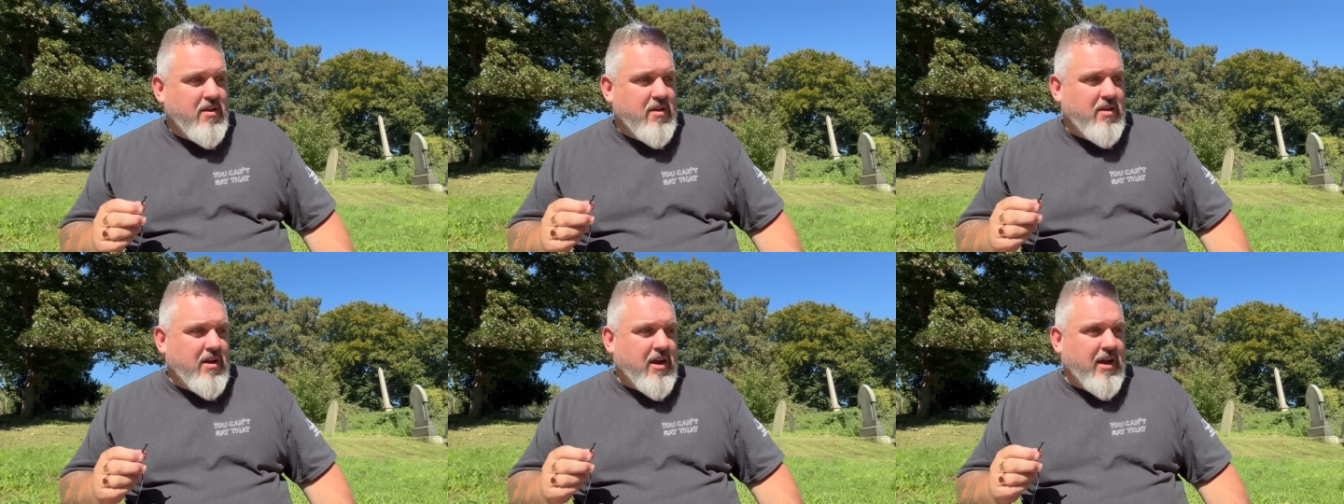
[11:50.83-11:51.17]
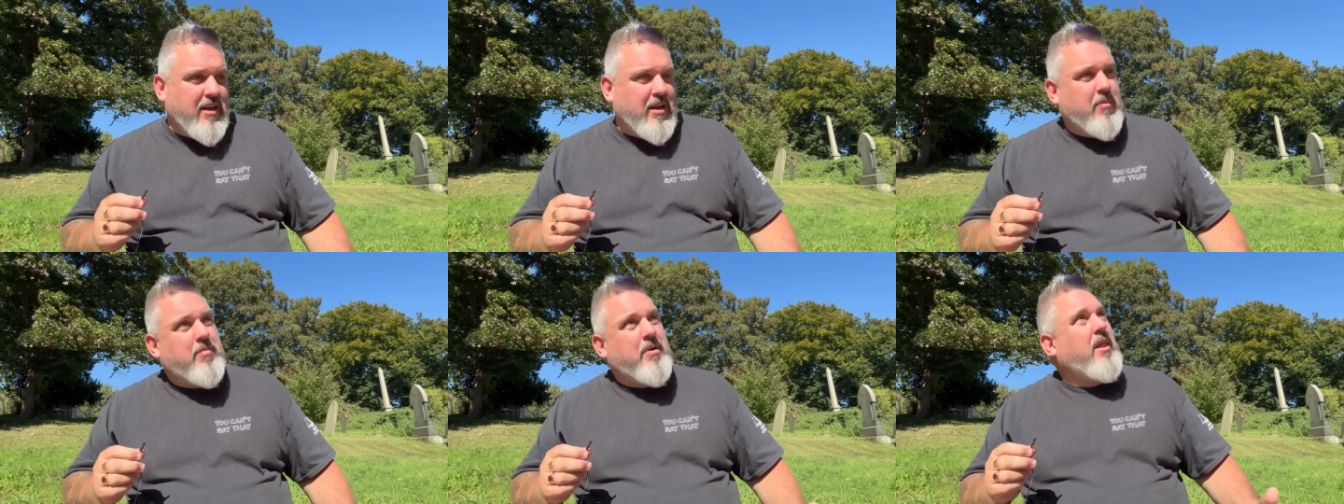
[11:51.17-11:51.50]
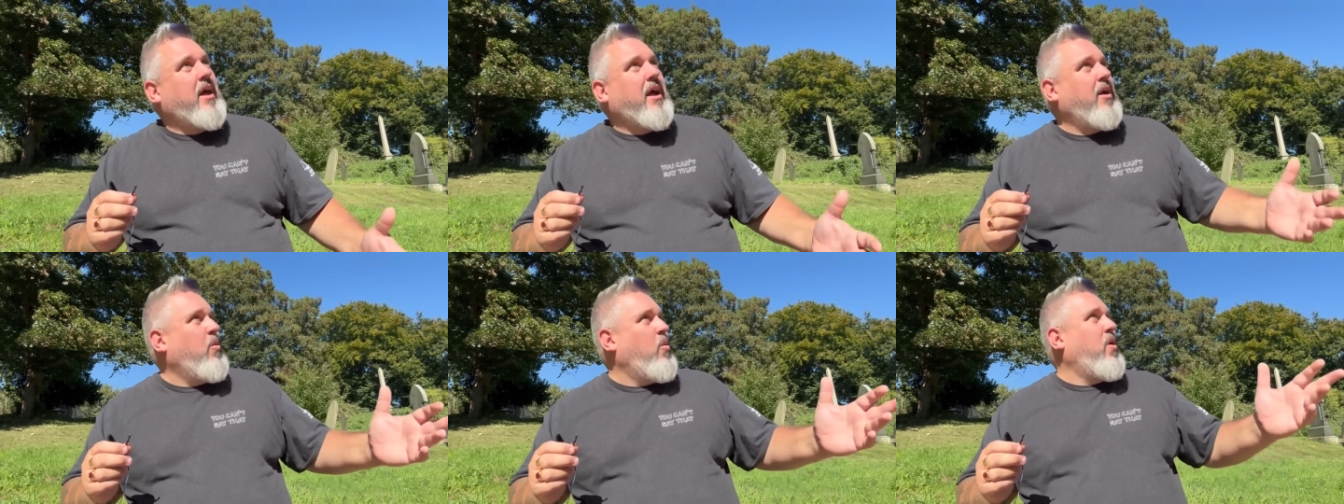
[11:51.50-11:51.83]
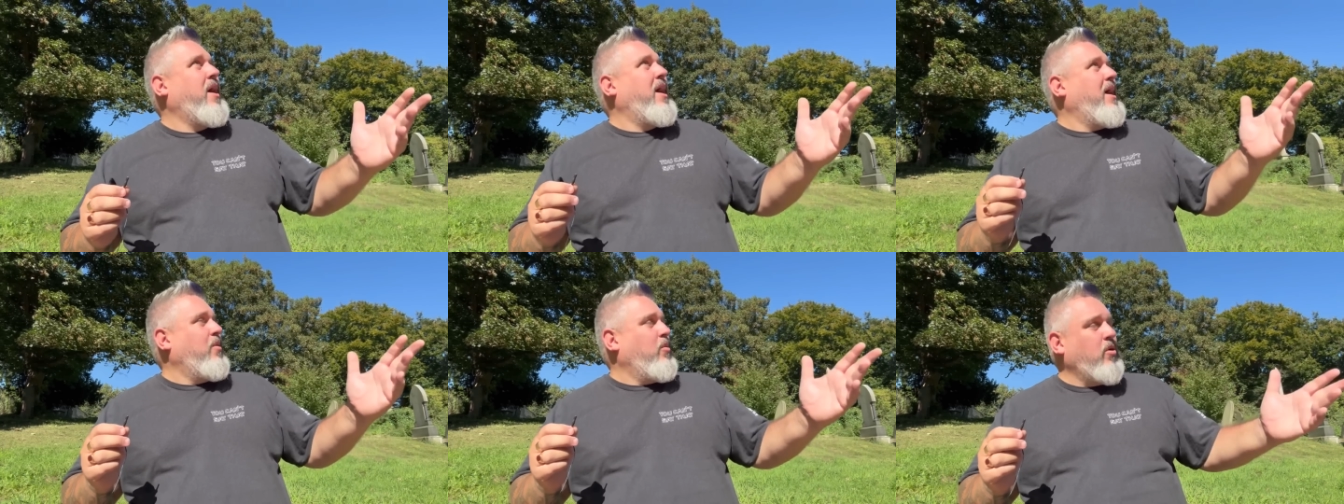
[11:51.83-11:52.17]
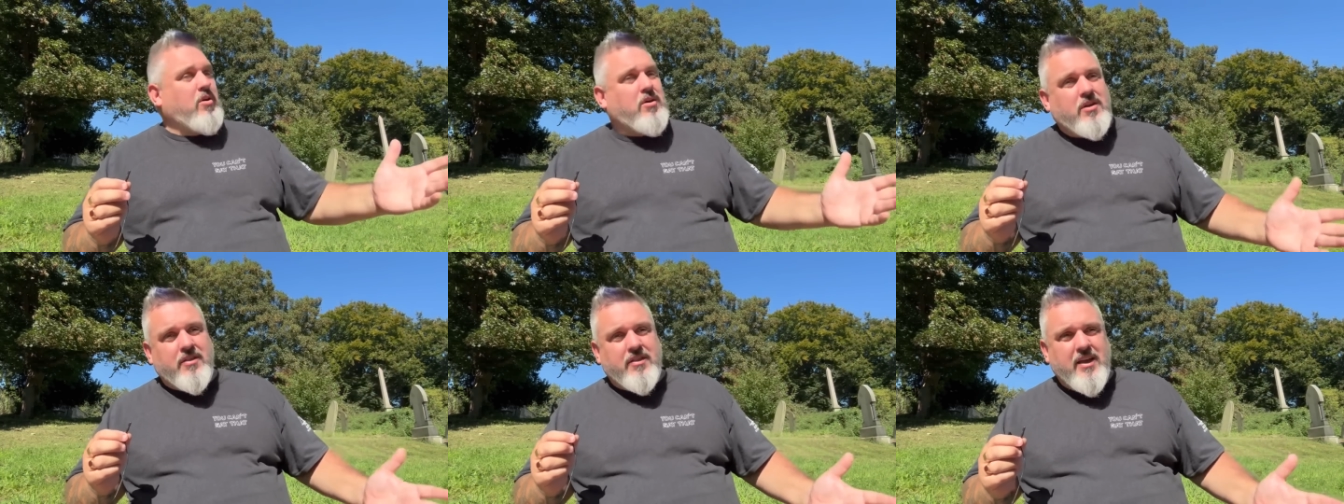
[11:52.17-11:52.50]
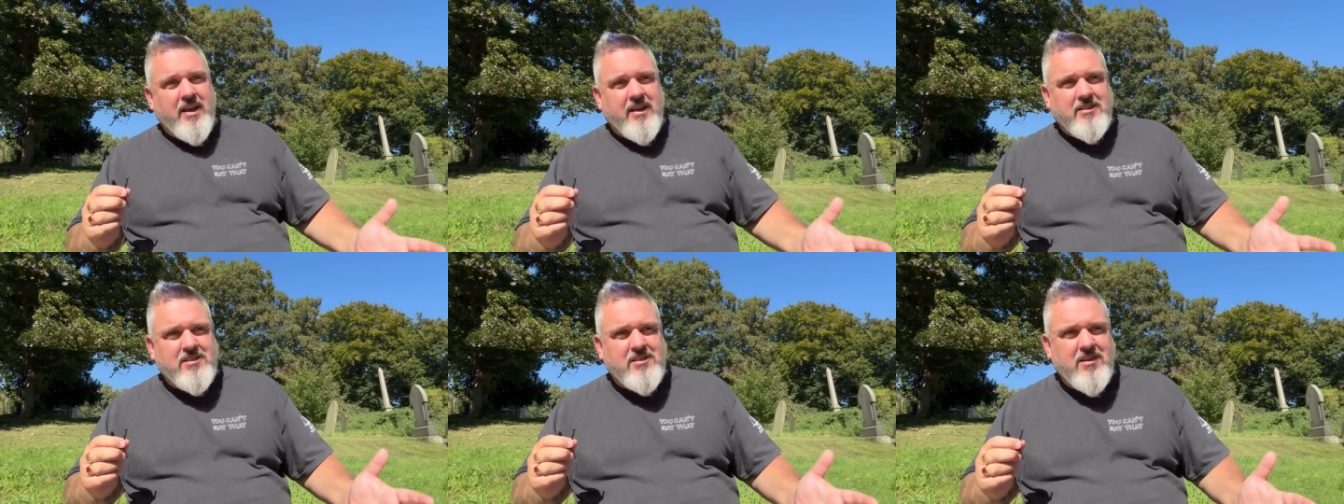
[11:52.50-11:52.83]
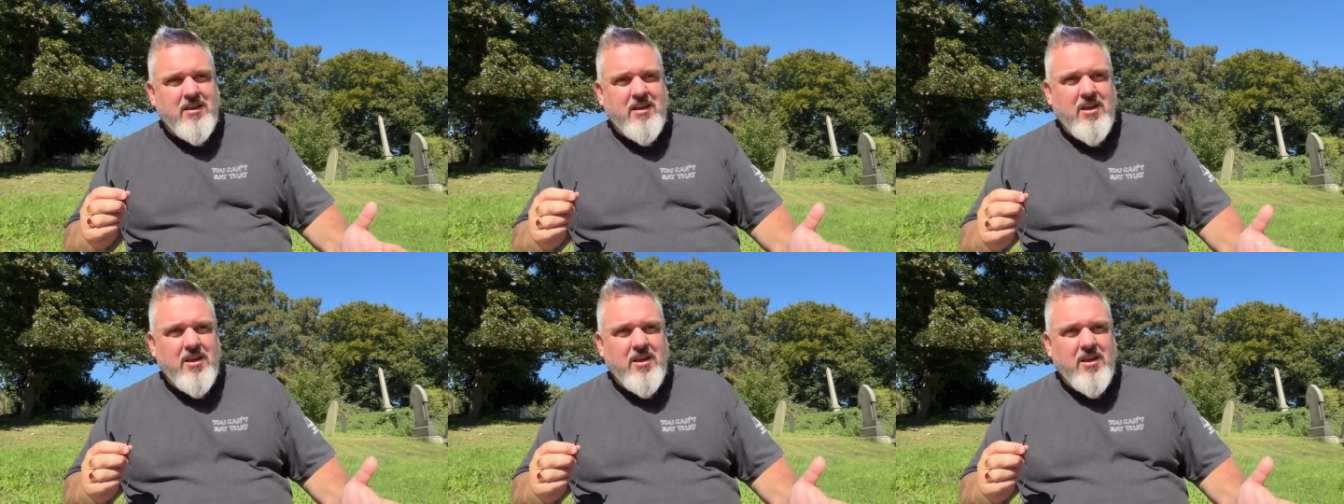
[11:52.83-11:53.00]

And it'd be like, wow, look at this.